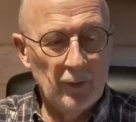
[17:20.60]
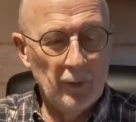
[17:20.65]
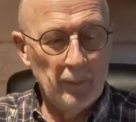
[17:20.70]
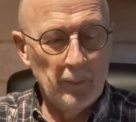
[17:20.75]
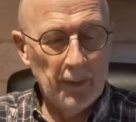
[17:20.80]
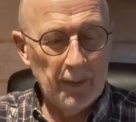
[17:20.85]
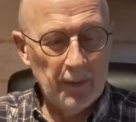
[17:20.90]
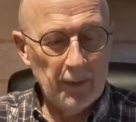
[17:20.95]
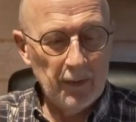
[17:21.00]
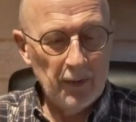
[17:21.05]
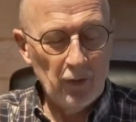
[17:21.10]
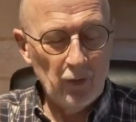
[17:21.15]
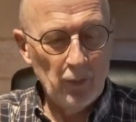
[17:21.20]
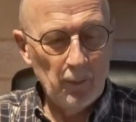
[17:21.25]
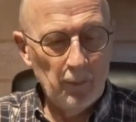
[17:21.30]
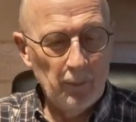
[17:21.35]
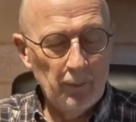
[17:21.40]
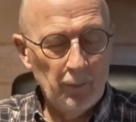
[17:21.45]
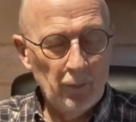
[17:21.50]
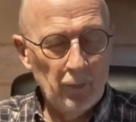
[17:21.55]
The
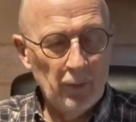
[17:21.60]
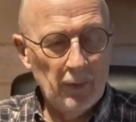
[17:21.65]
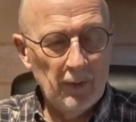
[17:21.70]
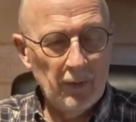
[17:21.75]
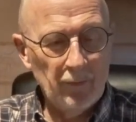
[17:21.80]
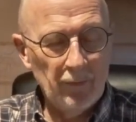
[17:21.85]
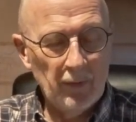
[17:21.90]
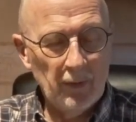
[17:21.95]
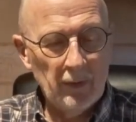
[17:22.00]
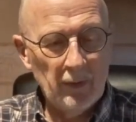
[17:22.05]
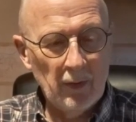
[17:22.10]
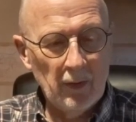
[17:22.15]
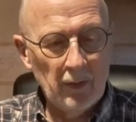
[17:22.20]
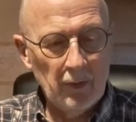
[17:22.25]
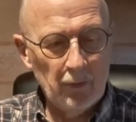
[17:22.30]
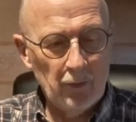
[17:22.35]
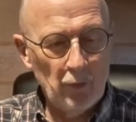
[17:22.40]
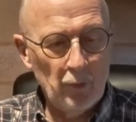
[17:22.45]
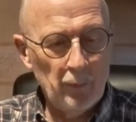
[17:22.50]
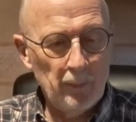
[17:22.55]
mechanism to give the
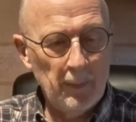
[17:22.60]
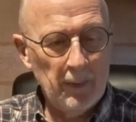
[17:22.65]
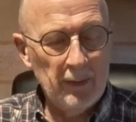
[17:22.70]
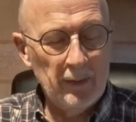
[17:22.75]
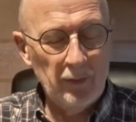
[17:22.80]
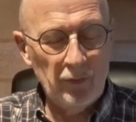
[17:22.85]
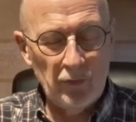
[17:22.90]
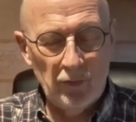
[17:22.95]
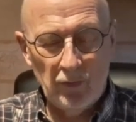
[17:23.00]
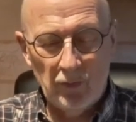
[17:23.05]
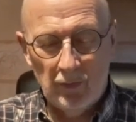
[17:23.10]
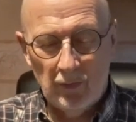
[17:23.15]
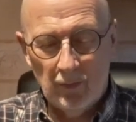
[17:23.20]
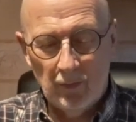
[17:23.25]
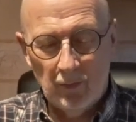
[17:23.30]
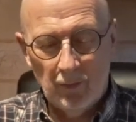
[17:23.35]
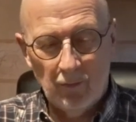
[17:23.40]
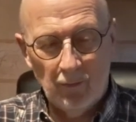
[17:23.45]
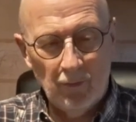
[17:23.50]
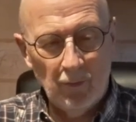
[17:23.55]
card space
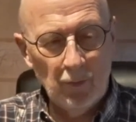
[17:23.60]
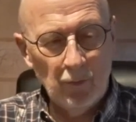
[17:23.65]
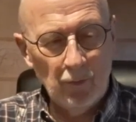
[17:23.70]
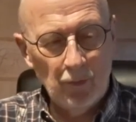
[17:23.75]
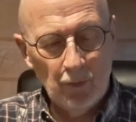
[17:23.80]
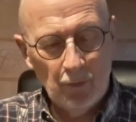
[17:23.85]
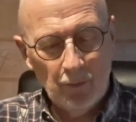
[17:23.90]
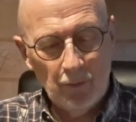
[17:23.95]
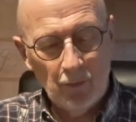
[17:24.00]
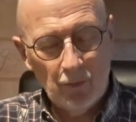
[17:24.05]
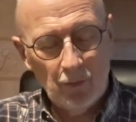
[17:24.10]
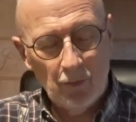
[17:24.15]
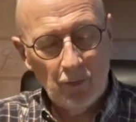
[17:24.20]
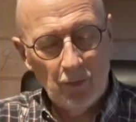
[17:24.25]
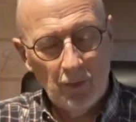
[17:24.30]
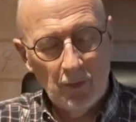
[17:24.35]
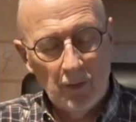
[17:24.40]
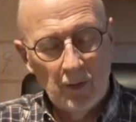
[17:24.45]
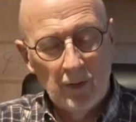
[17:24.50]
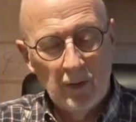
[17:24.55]

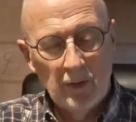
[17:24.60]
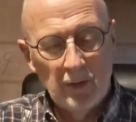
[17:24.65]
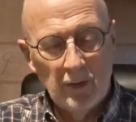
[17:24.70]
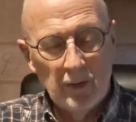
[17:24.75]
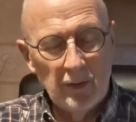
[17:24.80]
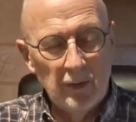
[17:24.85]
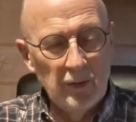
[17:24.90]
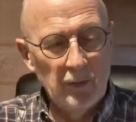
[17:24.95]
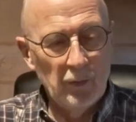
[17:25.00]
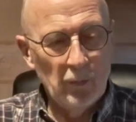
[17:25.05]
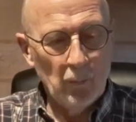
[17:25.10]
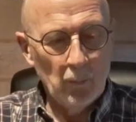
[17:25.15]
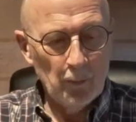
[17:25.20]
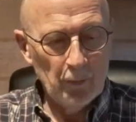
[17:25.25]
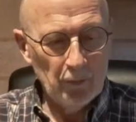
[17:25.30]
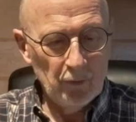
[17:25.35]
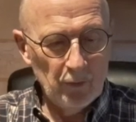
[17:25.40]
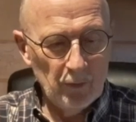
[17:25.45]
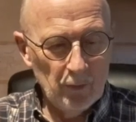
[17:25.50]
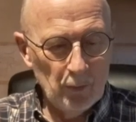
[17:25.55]
functions
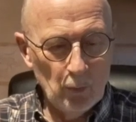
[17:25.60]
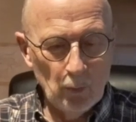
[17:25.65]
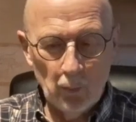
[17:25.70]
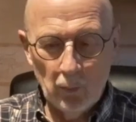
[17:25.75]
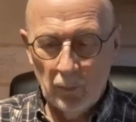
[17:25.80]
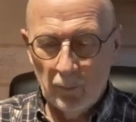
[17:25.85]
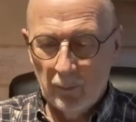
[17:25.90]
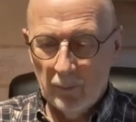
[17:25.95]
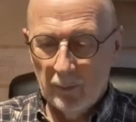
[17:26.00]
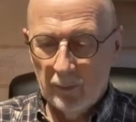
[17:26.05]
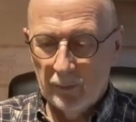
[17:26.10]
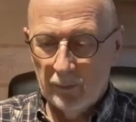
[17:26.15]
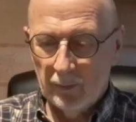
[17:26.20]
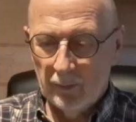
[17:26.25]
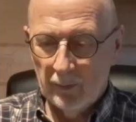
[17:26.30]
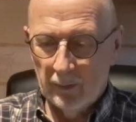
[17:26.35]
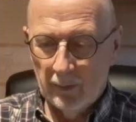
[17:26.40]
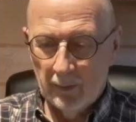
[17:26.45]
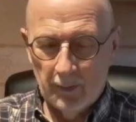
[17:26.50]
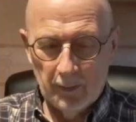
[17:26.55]
with the two
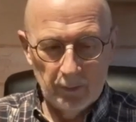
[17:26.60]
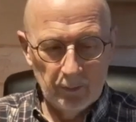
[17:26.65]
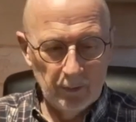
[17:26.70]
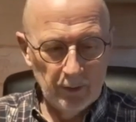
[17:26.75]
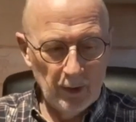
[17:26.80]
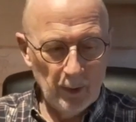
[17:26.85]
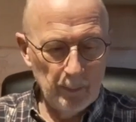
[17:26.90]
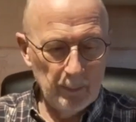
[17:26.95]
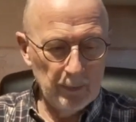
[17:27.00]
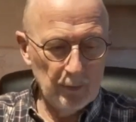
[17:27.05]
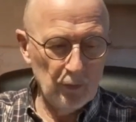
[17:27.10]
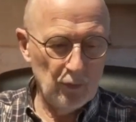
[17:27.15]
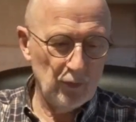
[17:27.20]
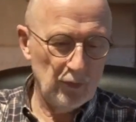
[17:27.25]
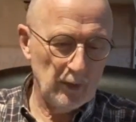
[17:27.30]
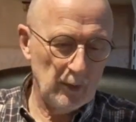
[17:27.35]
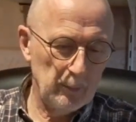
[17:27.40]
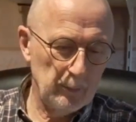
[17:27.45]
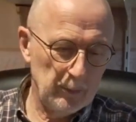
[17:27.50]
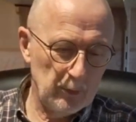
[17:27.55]

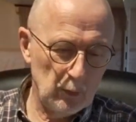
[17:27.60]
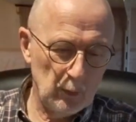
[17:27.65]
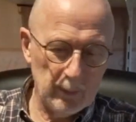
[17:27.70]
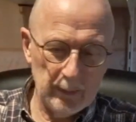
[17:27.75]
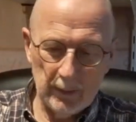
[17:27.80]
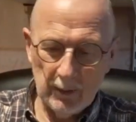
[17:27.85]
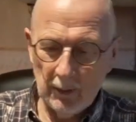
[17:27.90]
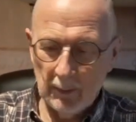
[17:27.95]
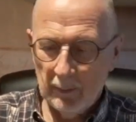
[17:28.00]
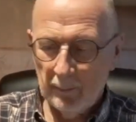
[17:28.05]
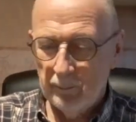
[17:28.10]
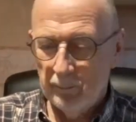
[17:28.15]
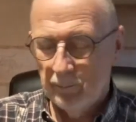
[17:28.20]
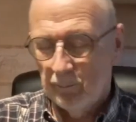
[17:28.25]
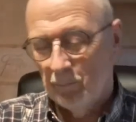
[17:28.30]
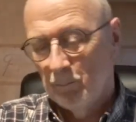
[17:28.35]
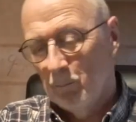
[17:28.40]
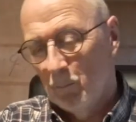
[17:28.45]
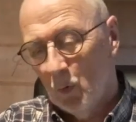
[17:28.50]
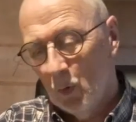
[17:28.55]
ribbons in between the
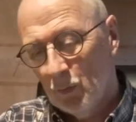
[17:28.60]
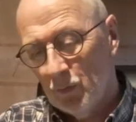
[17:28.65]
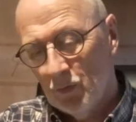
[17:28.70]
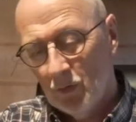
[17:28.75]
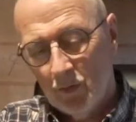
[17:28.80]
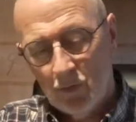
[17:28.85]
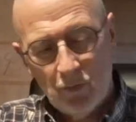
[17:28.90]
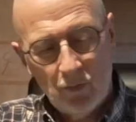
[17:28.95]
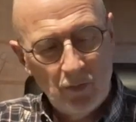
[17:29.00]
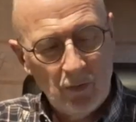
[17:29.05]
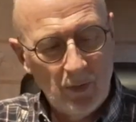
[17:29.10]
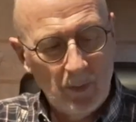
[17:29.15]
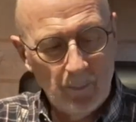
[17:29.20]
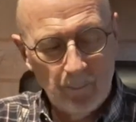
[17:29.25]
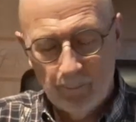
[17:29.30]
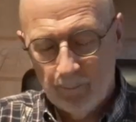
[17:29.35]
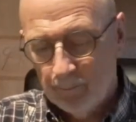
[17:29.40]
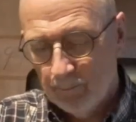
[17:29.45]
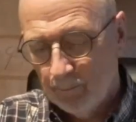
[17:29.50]
boxes,